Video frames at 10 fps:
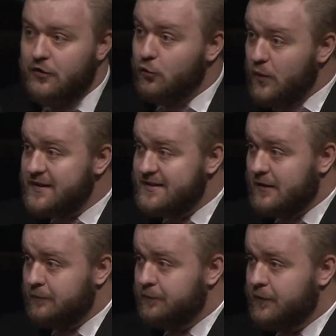the
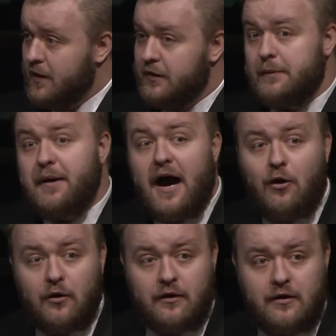wisdom, the
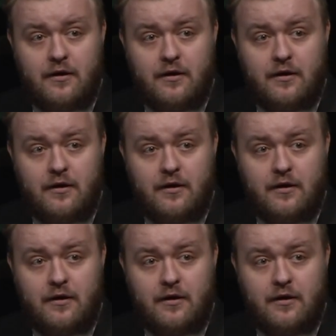power,